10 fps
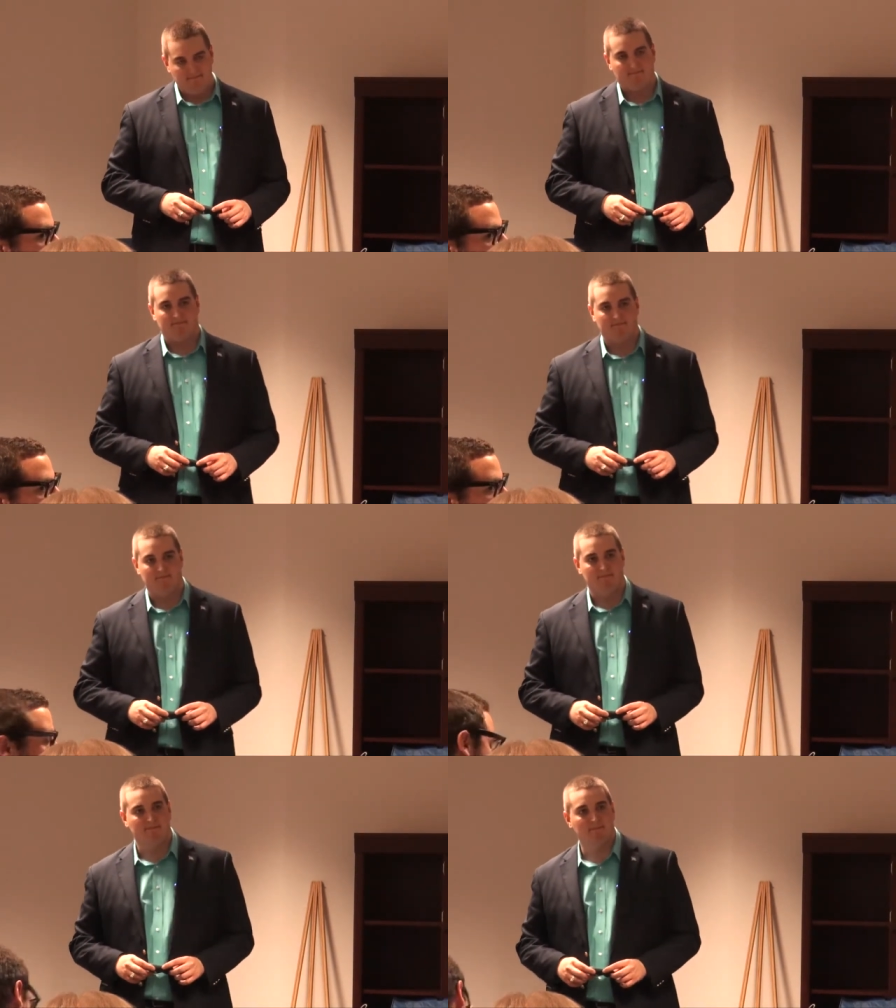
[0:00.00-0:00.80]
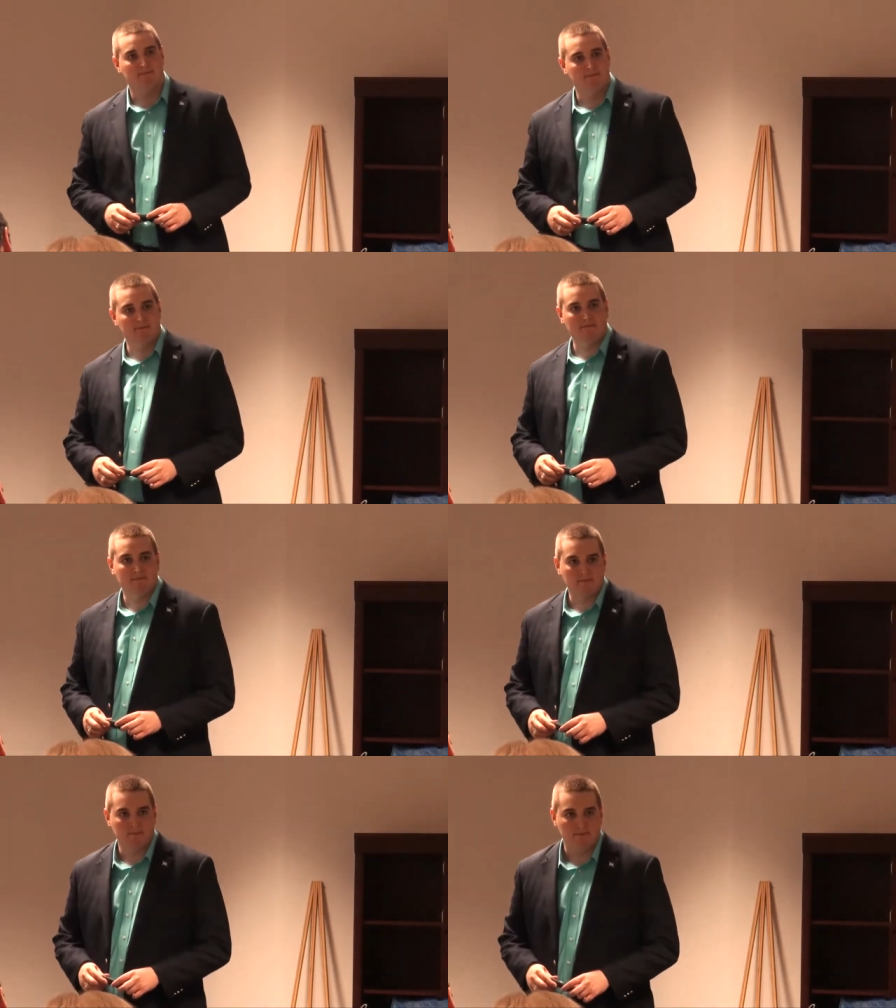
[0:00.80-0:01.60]
and I want to know
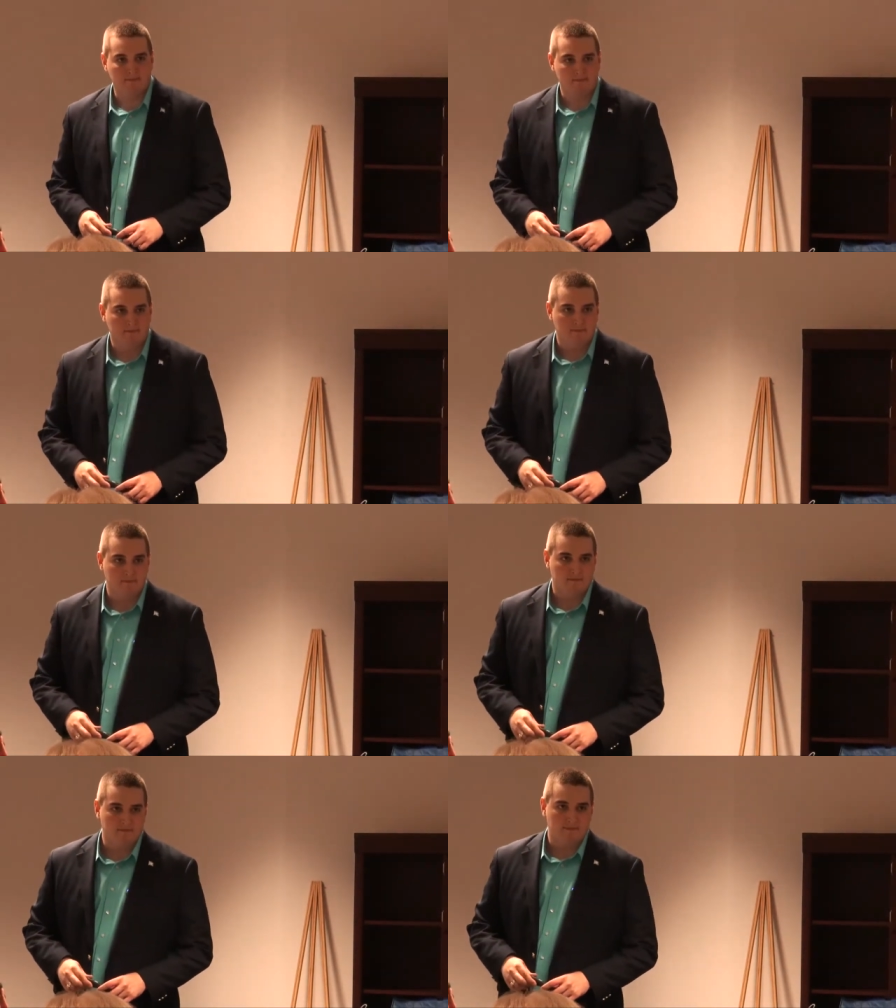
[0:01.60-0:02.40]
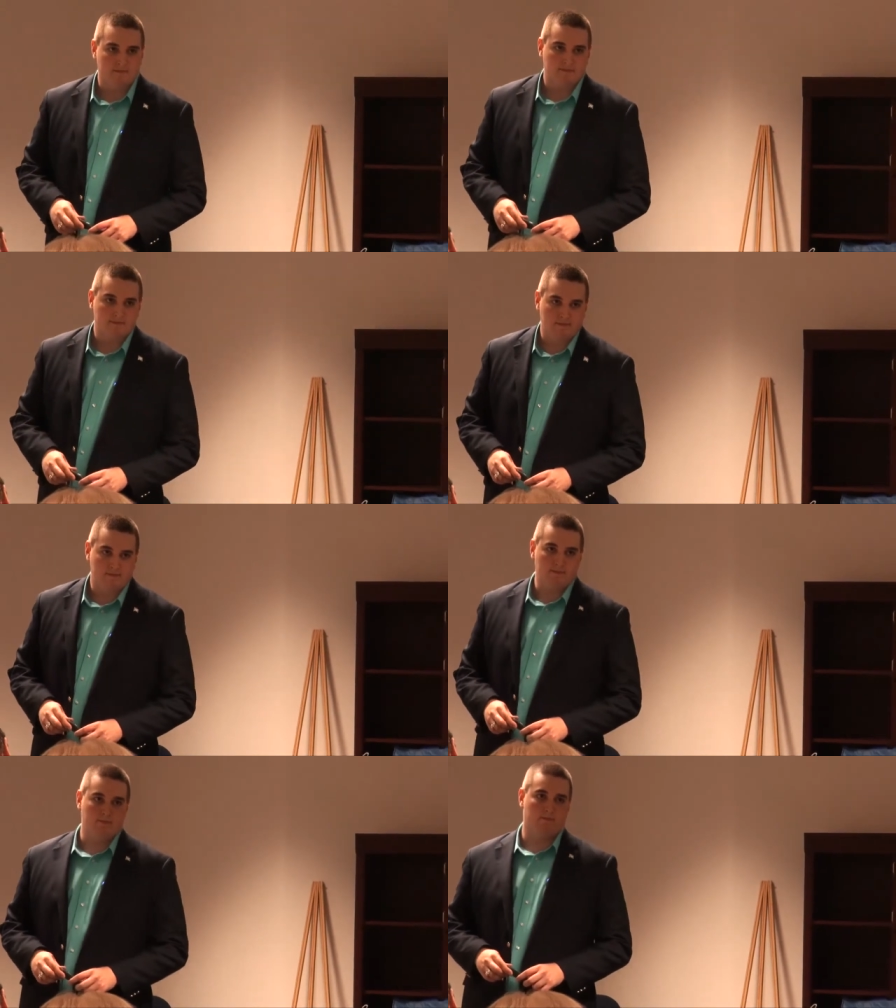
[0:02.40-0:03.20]
what this internship
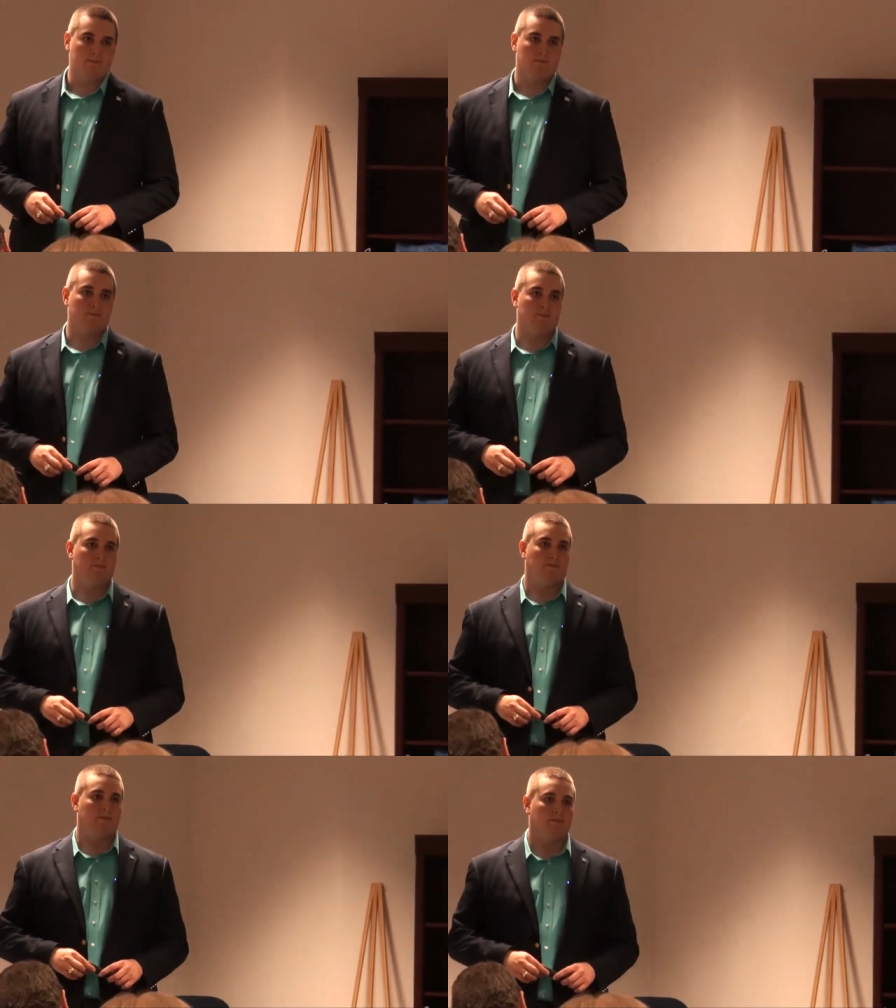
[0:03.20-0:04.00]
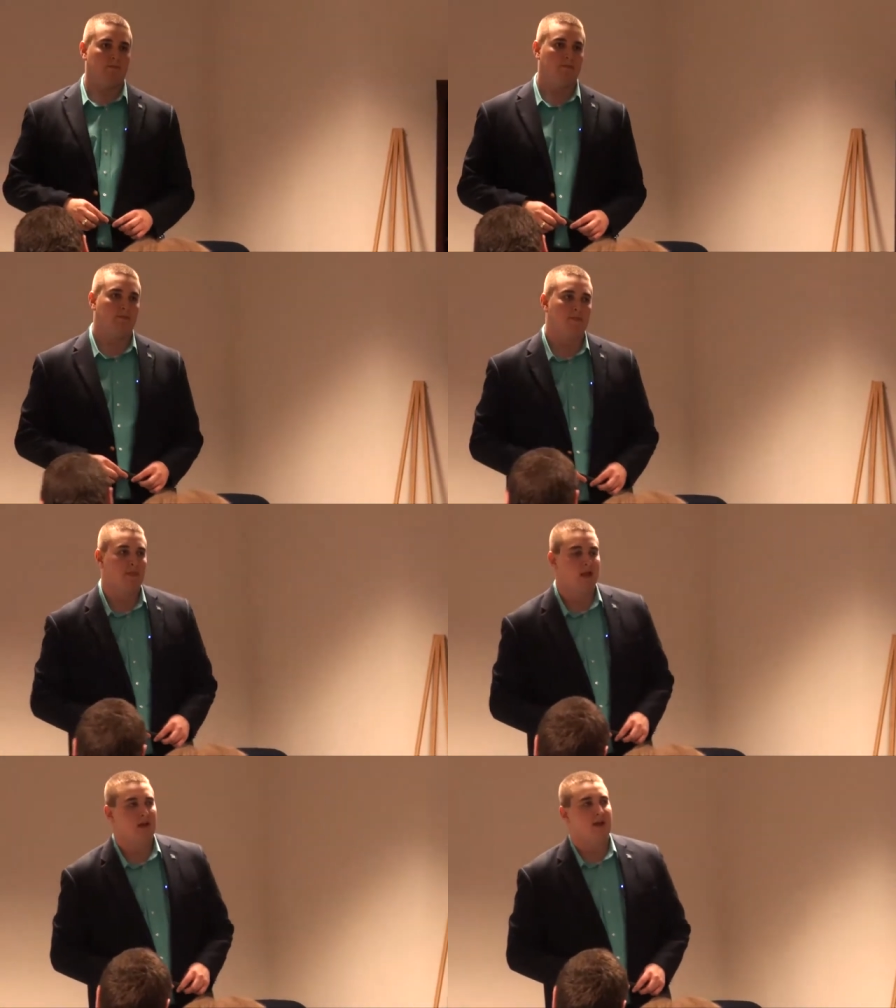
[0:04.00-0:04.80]
contribute to the
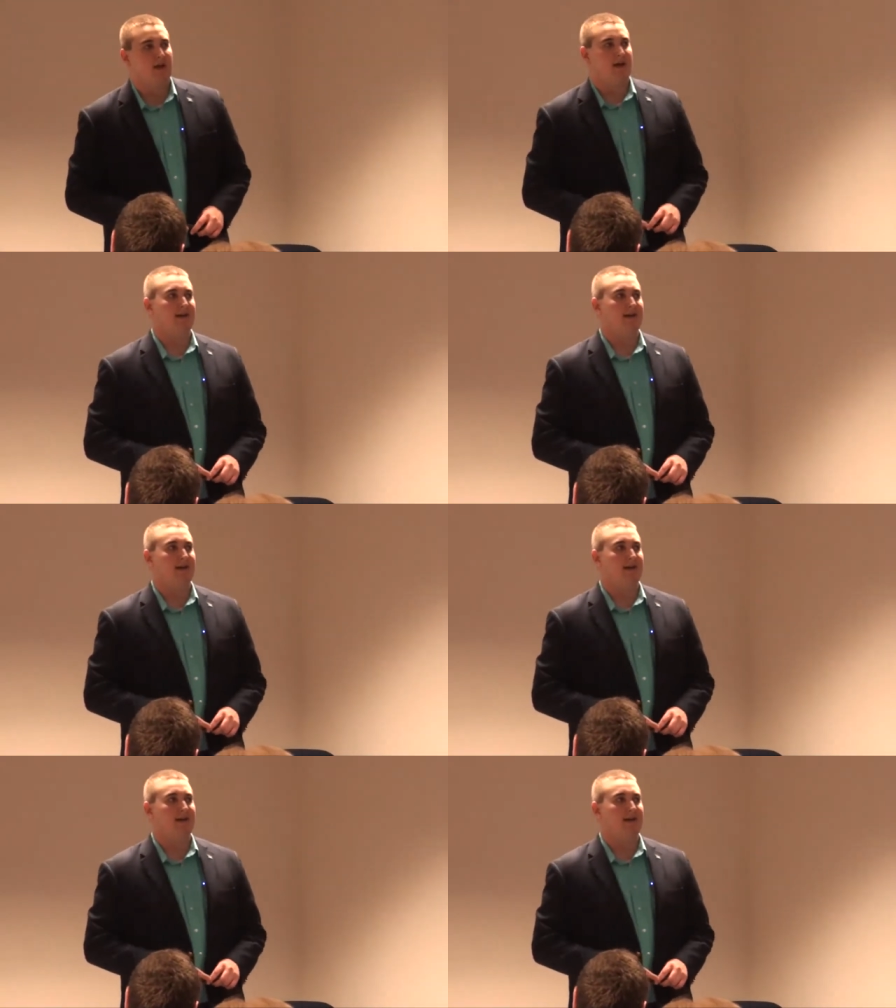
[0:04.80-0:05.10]
marketing.